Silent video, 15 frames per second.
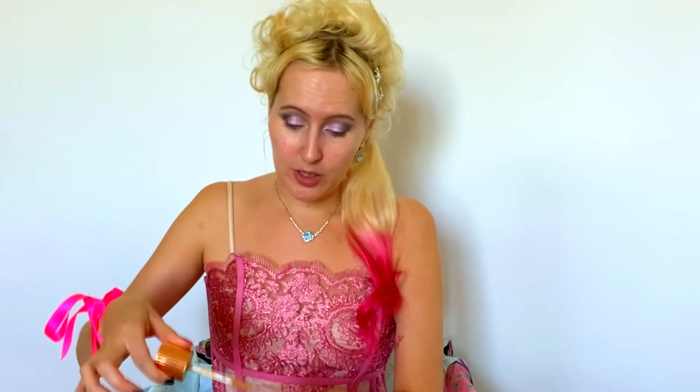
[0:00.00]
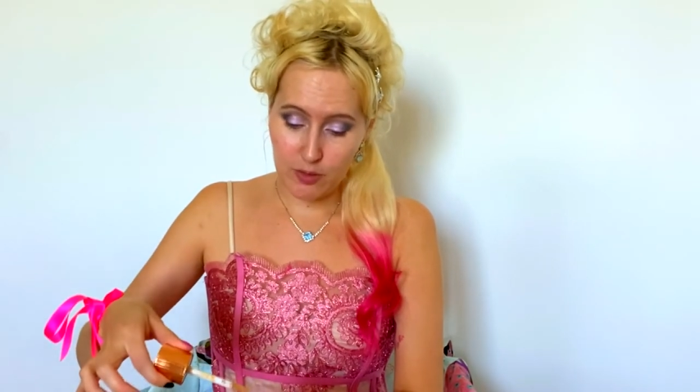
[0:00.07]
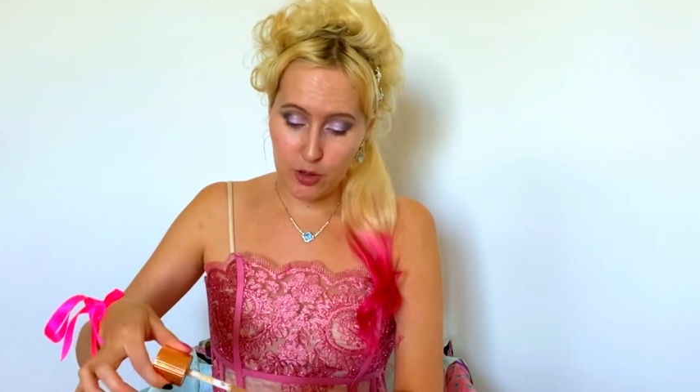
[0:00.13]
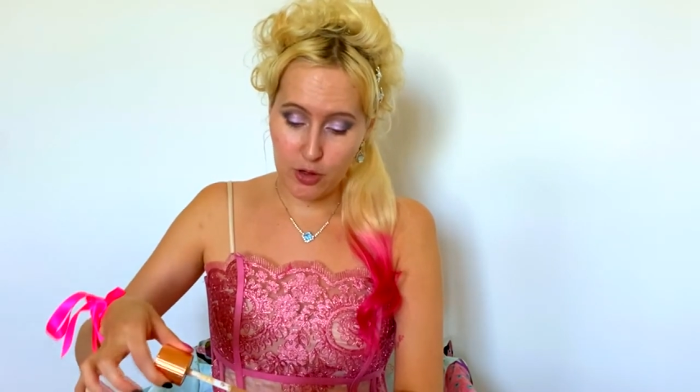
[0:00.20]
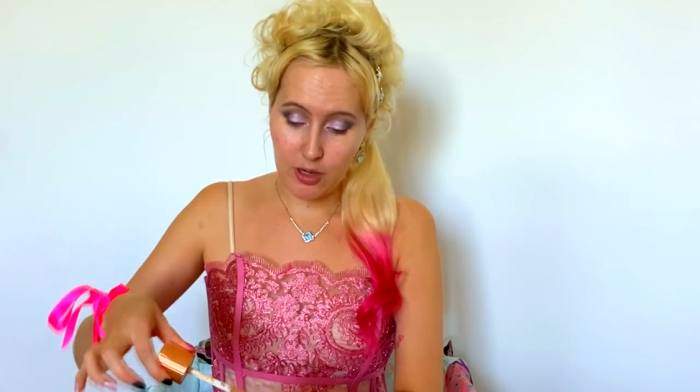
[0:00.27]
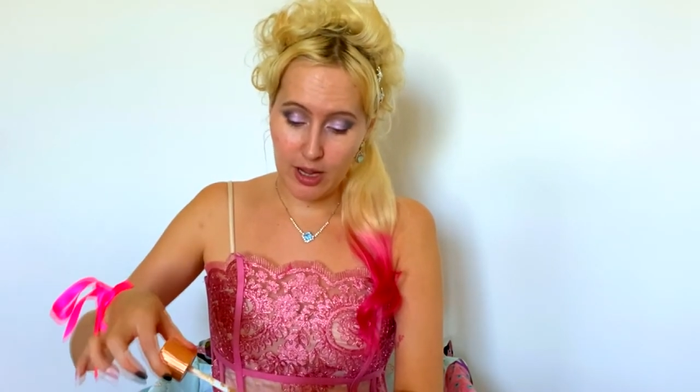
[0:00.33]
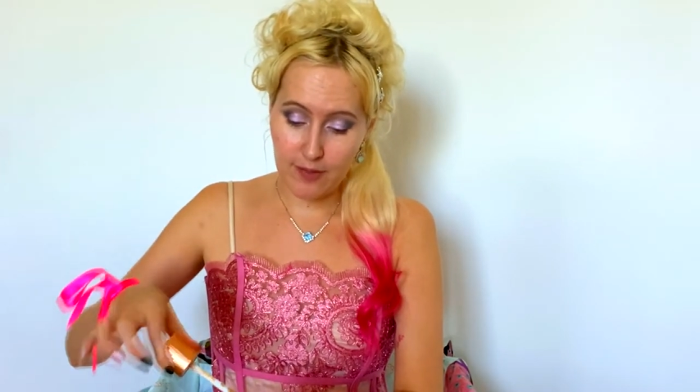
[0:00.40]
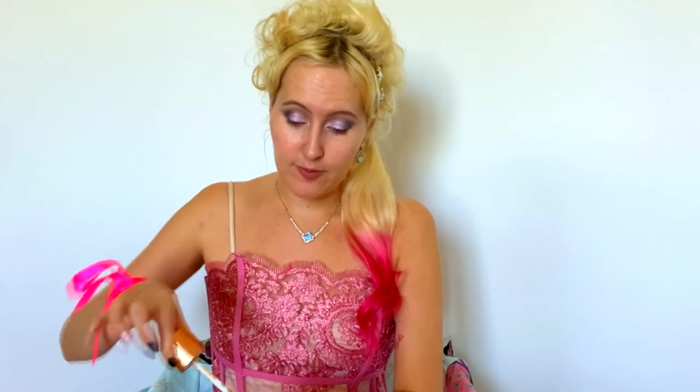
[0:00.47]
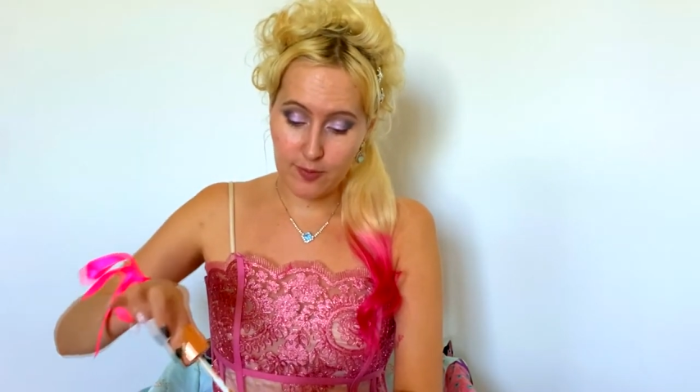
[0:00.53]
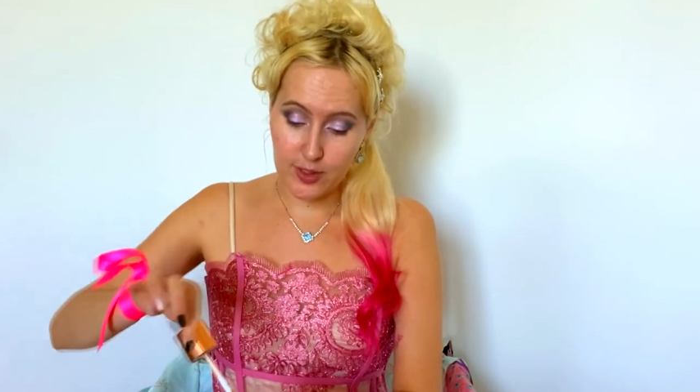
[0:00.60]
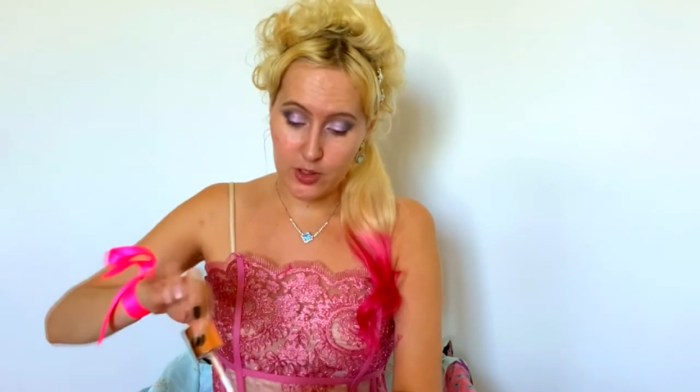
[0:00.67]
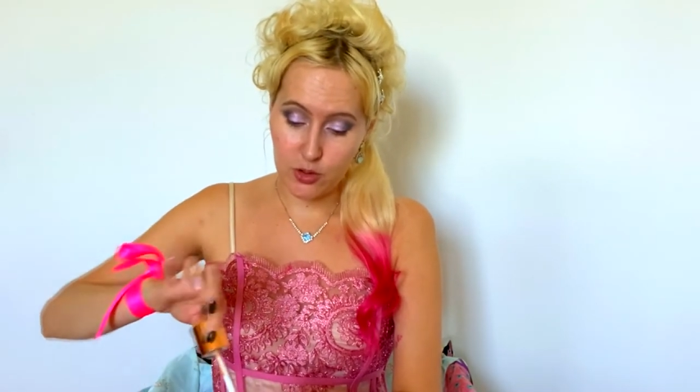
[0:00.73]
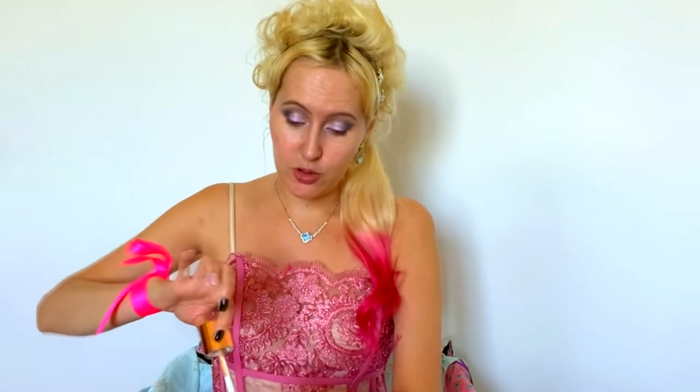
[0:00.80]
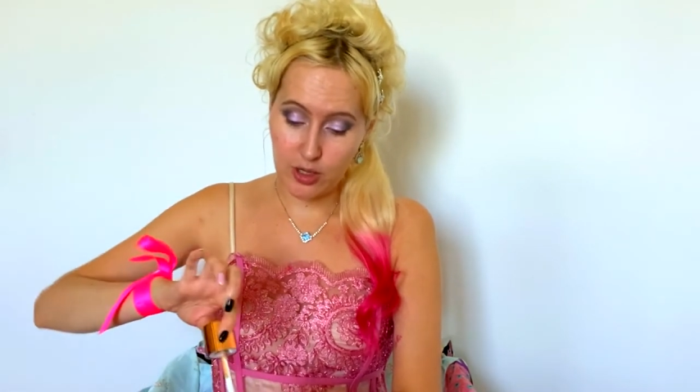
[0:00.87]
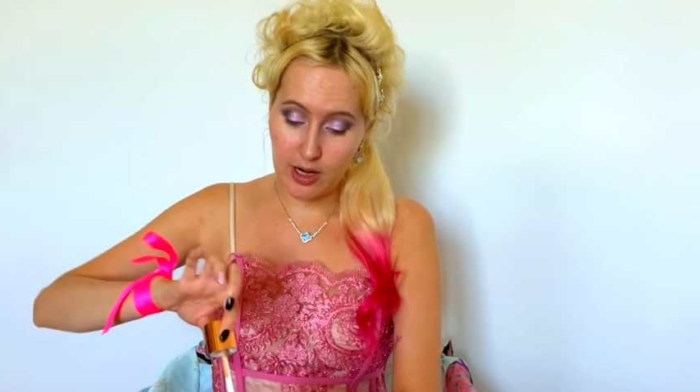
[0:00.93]
her life
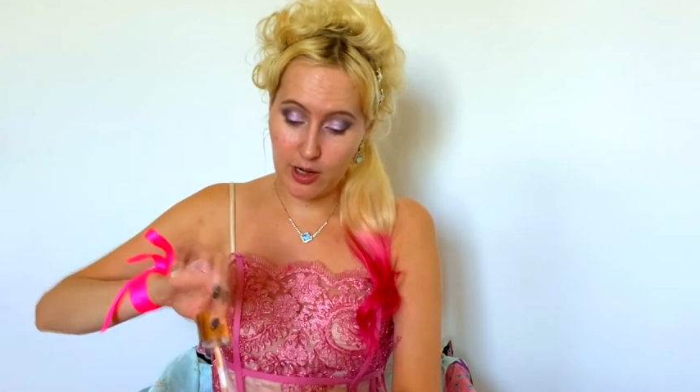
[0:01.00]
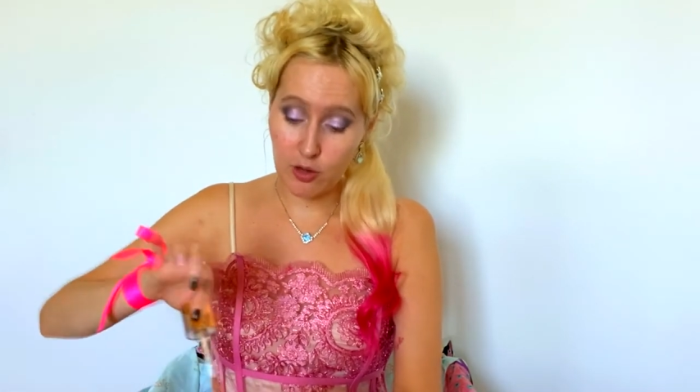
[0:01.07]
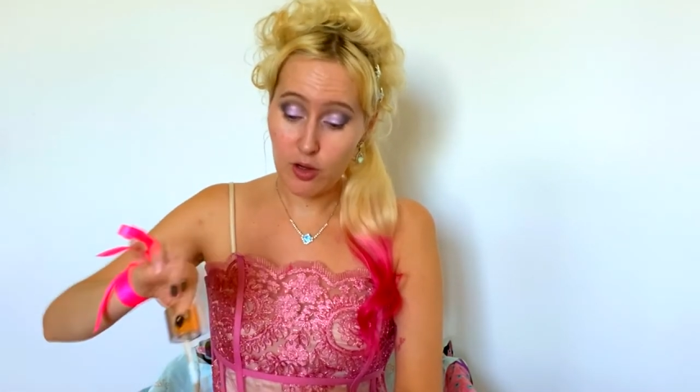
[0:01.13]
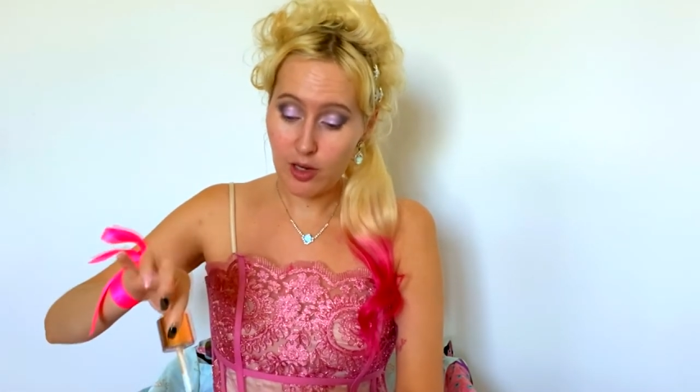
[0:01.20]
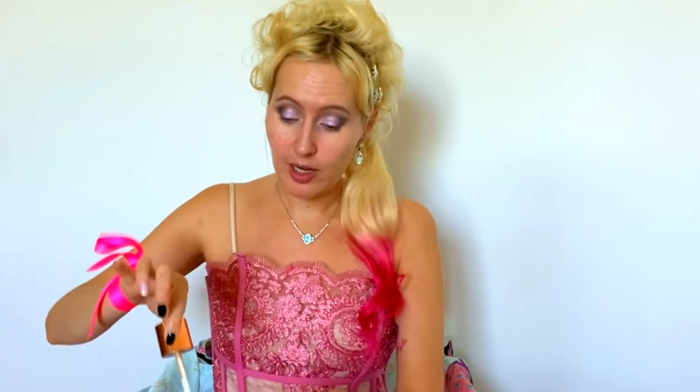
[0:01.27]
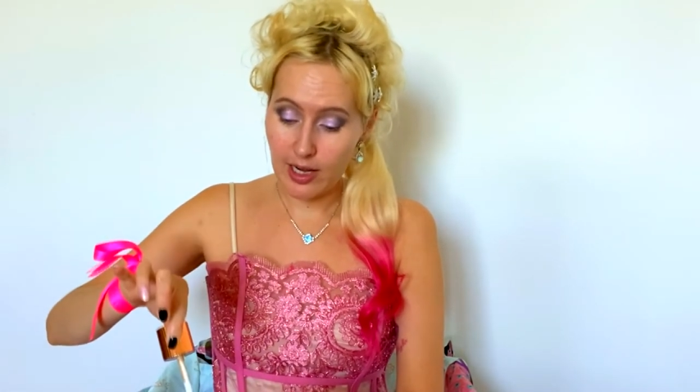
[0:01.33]
was gonna look